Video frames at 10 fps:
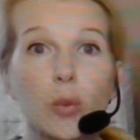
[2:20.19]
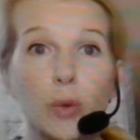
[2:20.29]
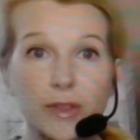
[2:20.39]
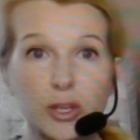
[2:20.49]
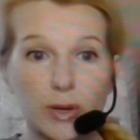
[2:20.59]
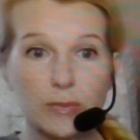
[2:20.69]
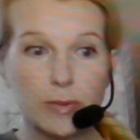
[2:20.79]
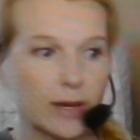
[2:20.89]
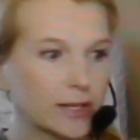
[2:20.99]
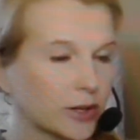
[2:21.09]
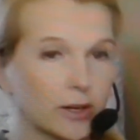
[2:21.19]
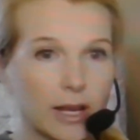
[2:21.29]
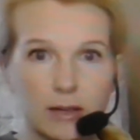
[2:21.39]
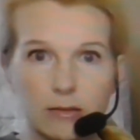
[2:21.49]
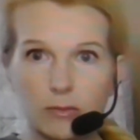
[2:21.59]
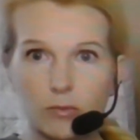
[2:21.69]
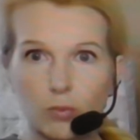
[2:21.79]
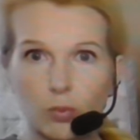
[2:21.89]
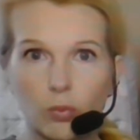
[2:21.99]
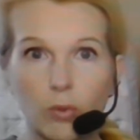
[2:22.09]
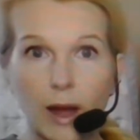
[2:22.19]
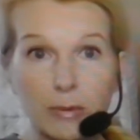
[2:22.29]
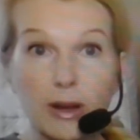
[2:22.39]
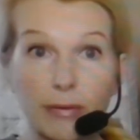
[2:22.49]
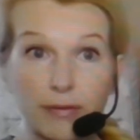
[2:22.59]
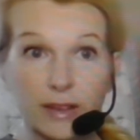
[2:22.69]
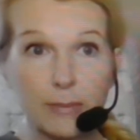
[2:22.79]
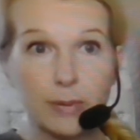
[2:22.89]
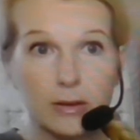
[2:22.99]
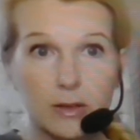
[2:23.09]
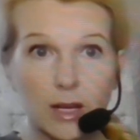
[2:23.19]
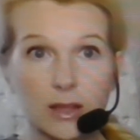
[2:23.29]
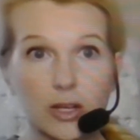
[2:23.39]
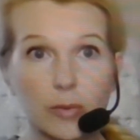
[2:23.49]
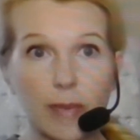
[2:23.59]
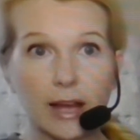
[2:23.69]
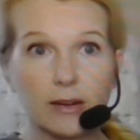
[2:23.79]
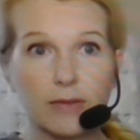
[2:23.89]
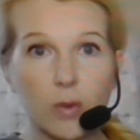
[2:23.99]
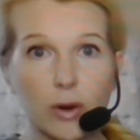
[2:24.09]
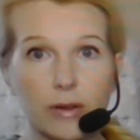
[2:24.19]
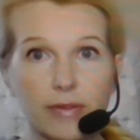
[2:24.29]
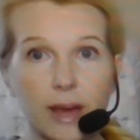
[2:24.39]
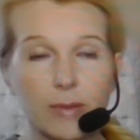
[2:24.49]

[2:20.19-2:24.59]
With the USB mixer, and I'm going to flip a little back and forth.